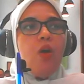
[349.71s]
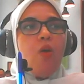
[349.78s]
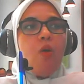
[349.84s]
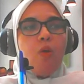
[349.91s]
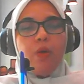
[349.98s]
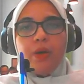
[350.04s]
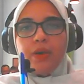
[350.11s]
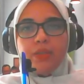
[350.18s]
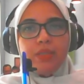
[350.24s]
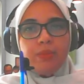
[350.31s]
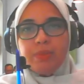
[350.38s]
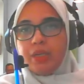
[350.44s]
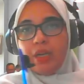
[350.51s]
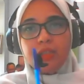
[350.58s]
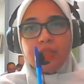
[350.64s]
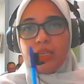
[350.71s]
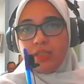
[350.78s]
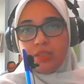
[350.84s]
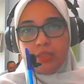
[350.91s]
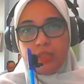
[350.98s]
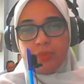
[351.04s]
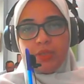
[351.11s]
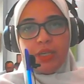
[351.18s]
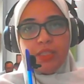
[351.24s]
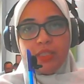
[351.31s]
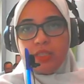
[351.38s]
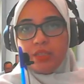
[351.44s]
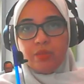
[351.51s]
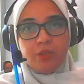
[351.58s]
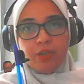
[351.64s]
Or somebody else has a similar idea
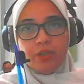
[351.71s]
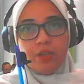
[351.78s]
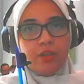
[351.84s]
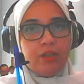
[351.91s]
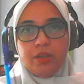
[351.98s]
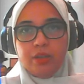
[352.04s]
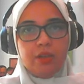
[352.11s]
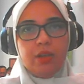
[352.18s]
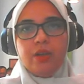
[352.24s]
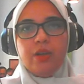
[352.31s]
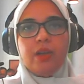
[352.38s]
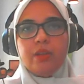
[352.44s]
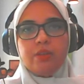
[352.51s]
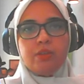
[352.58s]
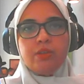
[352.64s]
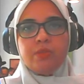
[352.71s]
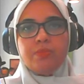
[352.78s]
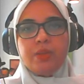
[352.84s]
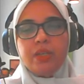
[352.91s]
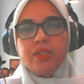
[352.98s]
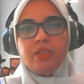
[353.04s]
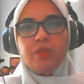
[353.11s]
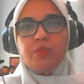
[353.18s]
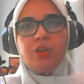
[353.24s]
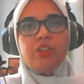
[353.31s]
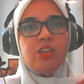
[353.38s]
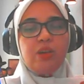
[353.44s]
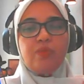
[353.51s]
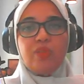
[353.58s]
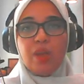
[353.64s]
somewhere in another place in the world,
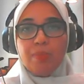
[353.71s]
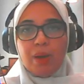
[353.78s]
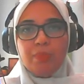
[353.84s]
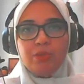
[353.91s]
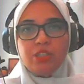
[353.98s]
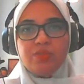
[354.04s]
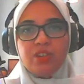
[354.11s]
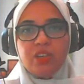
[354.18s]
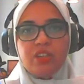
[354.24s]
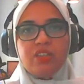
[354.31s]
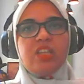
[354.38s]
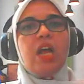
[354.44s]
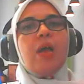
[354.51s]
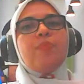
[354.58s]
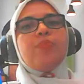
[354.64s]
and if they publish first,